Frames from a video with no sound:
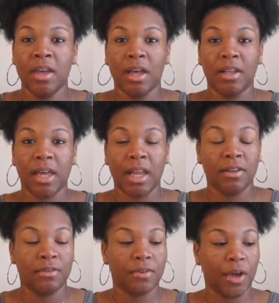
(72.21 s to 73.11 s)
a lot
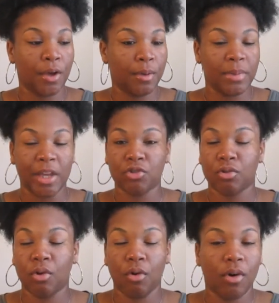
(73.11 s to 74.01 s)
of um,
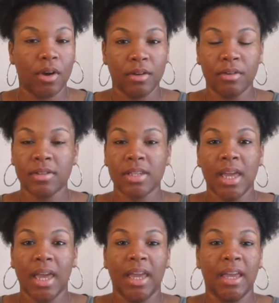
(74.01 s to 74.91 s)
natural oils
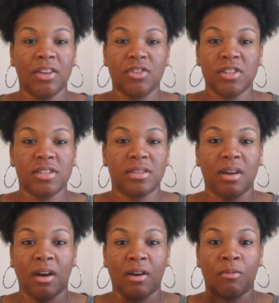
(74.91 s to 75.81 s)
and just
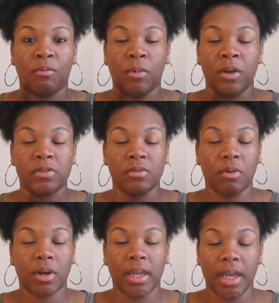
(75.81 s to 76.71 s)
are as
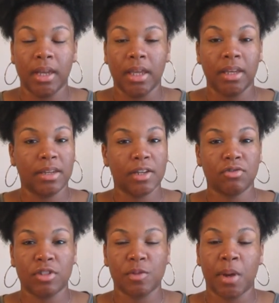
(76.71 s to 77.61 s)
organic and
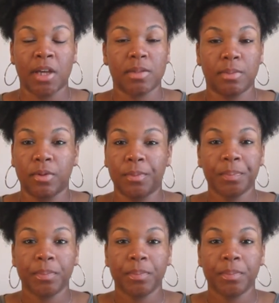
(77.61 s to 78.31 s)
natural as possible